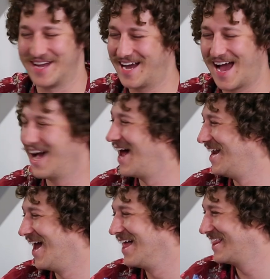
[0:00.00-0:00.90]
like I got
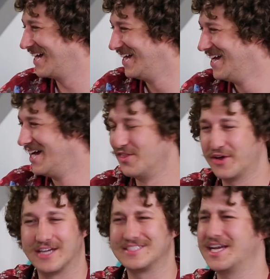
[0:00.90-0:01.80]
nothing. And the
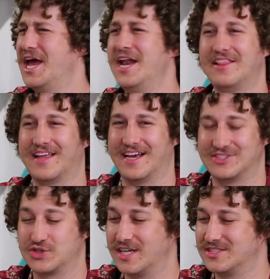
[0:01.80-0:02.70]
guy's like, anything.
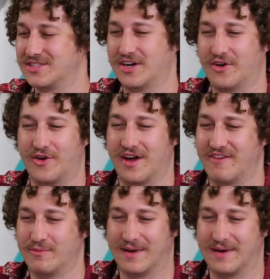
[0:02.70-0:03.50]
So I start going off